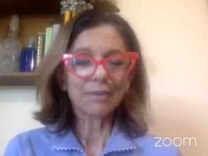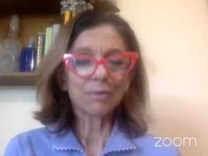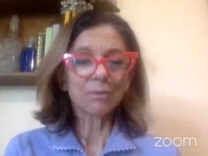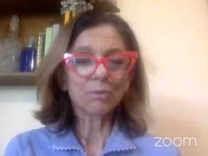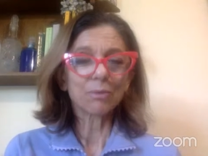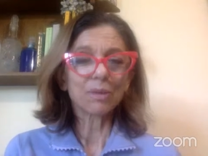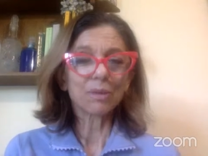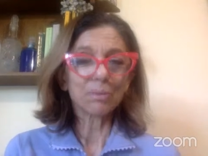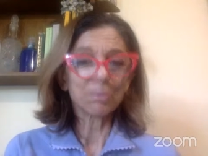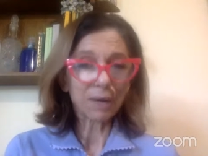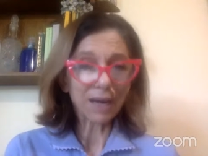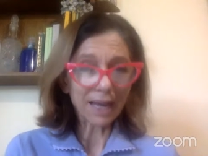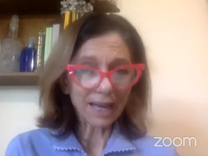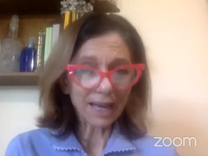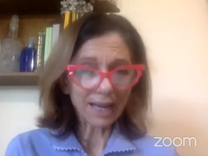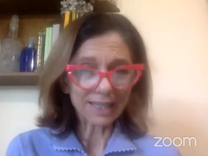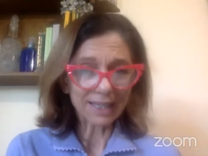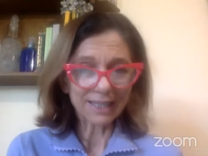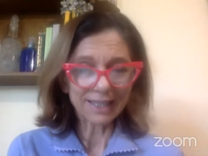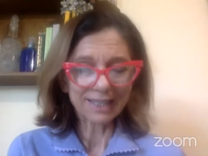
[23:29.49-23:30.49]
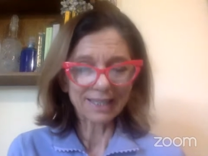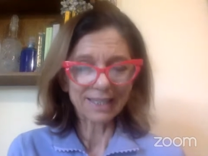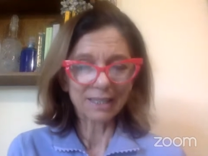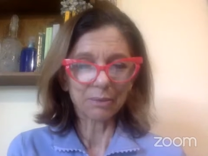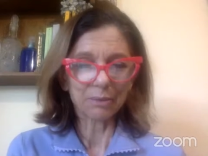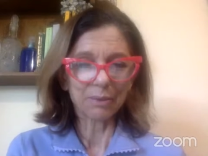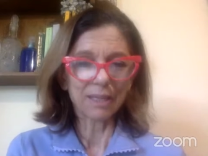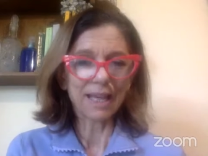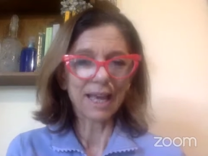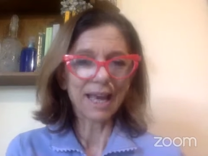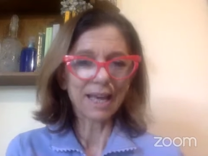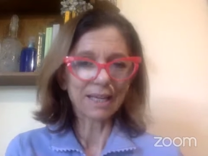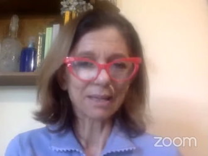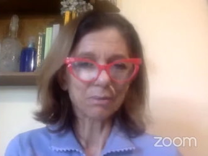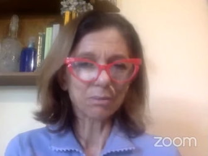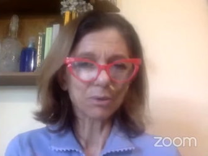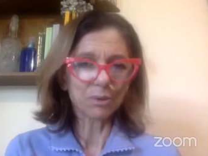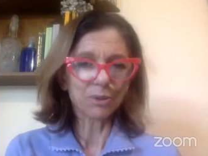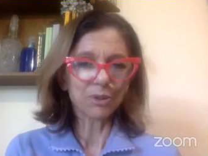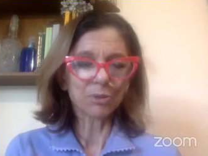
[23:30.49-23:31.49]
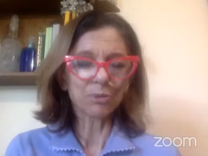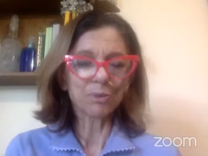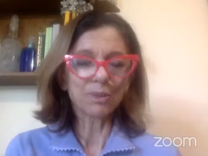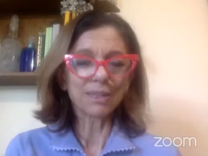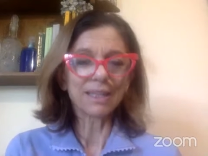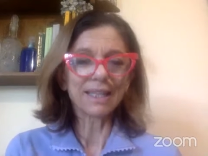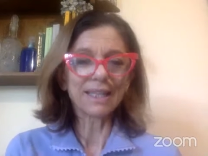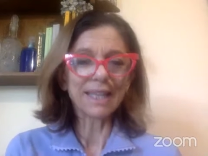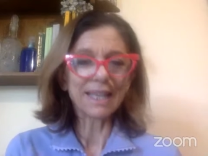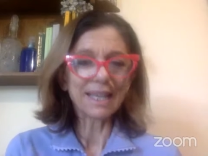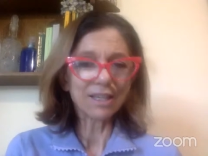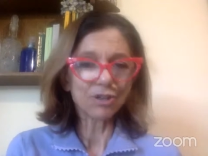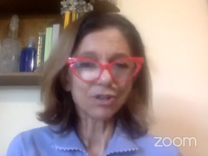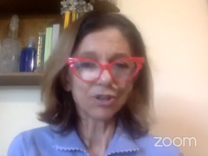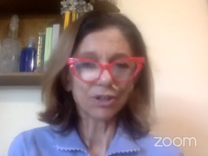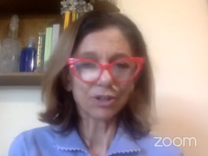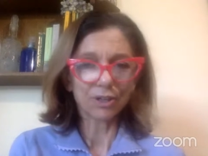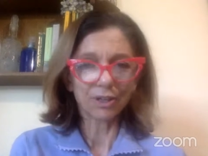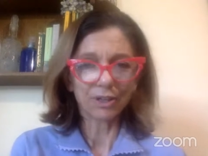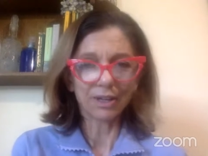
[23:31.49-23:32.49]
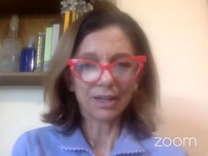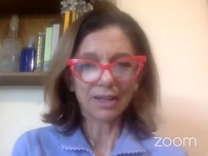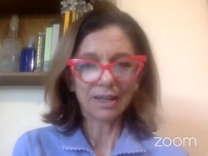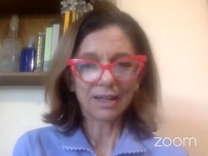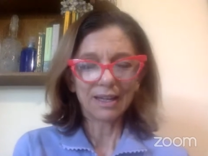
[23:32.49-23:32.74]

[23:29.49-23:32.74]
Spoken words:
with plants, with animals, with nature,